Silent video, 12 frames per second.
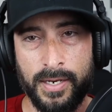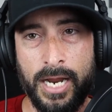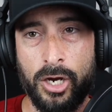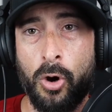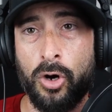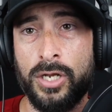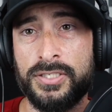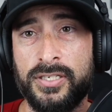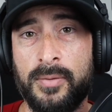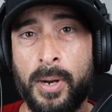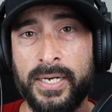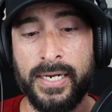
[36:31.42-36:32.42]
Now going on to
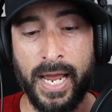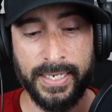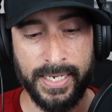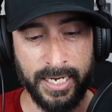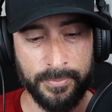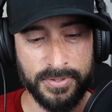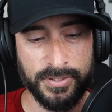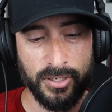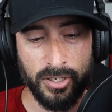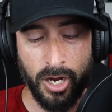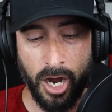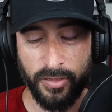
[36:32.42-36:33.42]
the Monday night games.
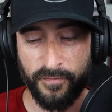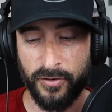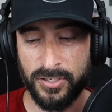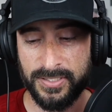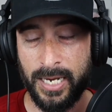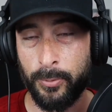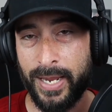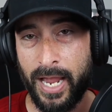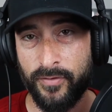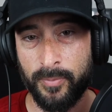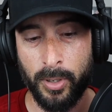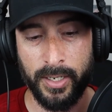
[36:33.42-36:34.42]
The first game we
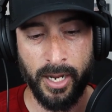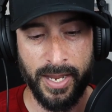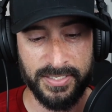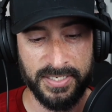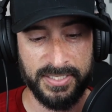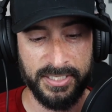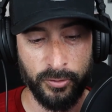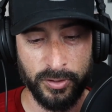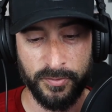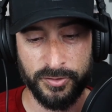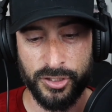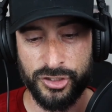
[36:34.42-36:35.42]
have on Monday night is the Steelers
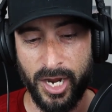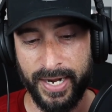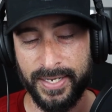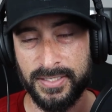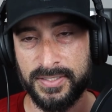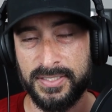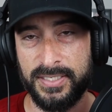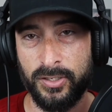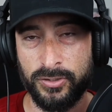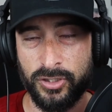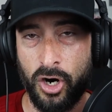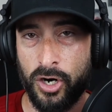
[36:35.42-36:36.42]
versus the Giants. The
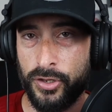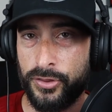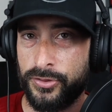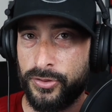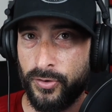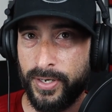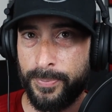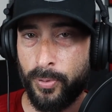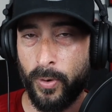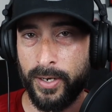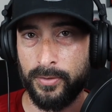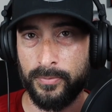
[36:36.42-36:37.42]
Steelers are a
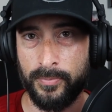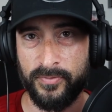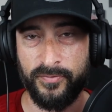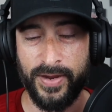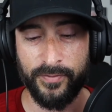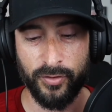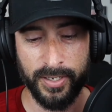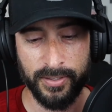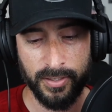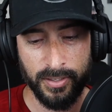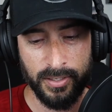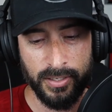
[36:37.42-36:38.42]
3-point
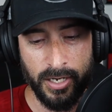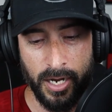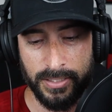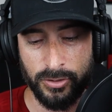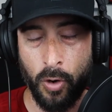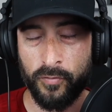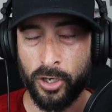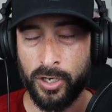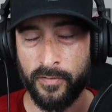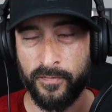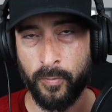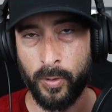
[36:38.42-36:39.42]
favorite. It's over
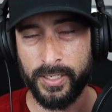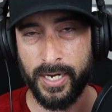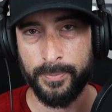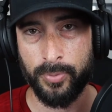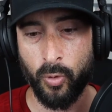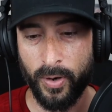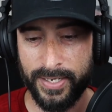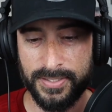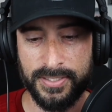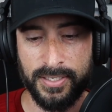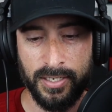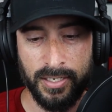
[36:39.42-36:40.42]
under of 48
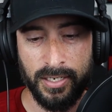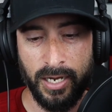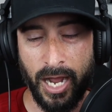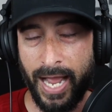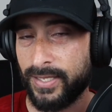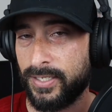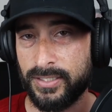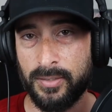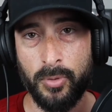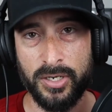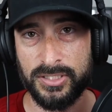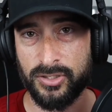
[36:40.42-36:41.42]
points. I think the
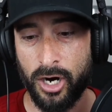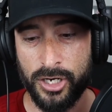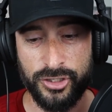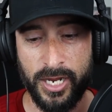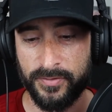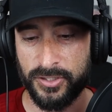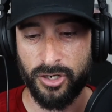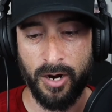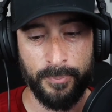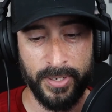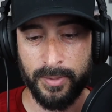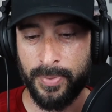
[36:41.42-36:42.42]
must starts, you have to
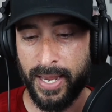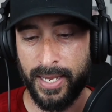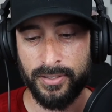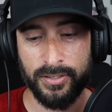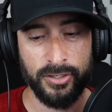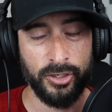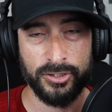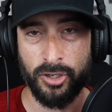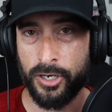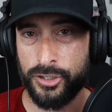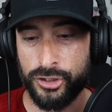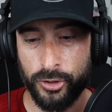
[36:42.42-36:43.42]
start Big Ben. You're
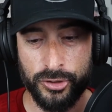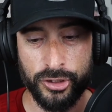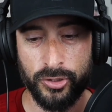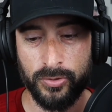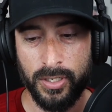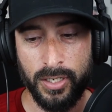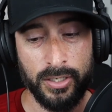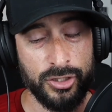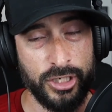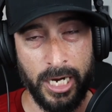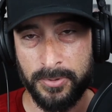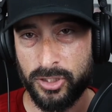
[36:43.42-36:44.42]
starting Juju,
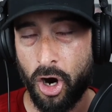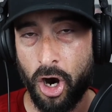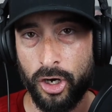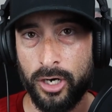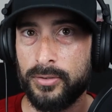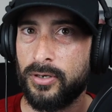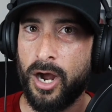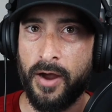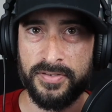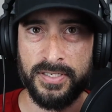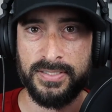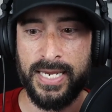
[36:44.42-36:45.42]
James Conner,
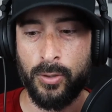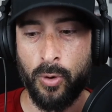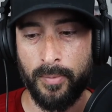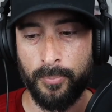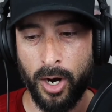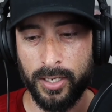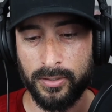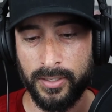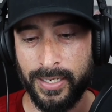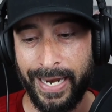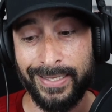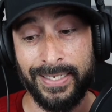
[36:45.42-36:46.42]
obviously Saquon
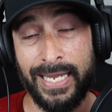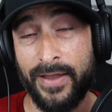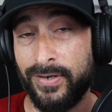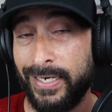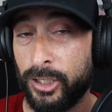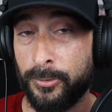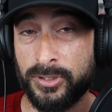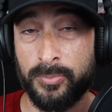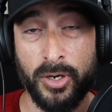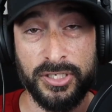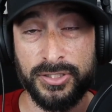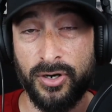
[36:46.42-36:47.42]
Barkley, and I think Evan Ingram's a
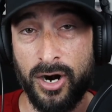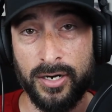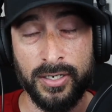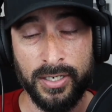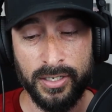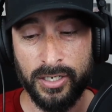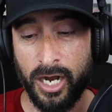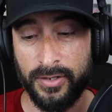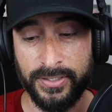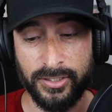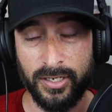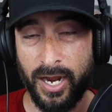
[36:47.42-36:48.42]
must start.
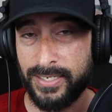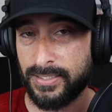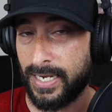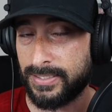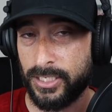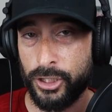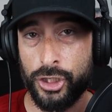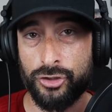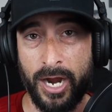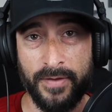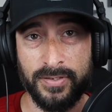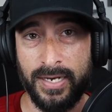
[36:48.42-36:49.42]
These are guys, like I said, you
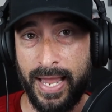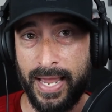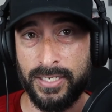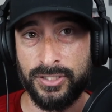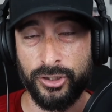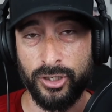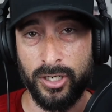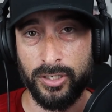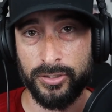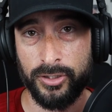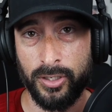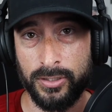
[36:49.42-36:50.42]
drafted as
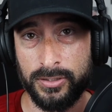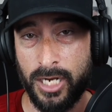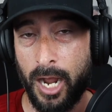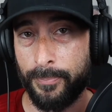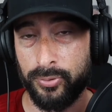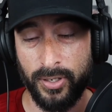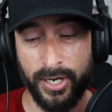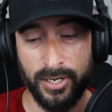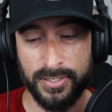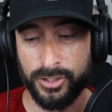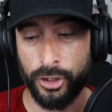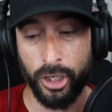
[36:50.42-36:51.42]
your top
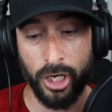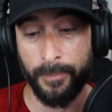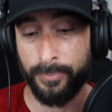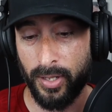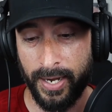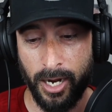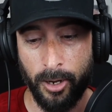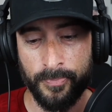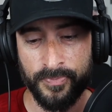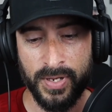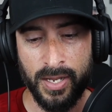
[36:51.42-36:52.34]
players, so you're going to play them.